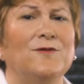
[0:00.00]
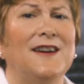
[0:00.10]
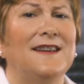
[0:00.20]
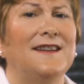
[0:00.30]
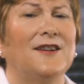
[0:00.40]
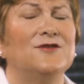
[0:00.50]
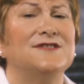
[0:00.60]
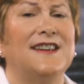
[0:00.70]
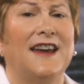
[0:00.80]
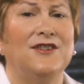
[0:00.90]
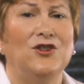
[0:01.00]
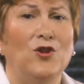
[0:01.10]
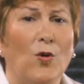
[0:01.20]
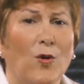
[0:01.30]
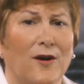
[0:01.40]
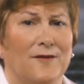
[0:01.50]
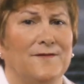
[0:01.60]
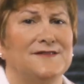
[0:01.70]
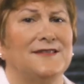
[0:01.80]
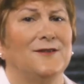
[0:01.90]
to read and understand your
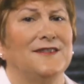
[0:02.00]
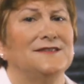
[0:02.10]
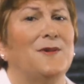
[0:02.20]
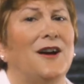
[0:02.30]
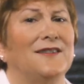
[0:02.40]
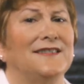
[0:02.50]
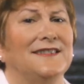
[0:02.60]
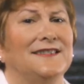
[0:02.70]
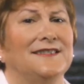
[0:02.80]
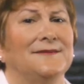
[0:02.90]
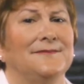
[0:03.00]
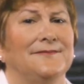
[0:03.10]
facility's policies.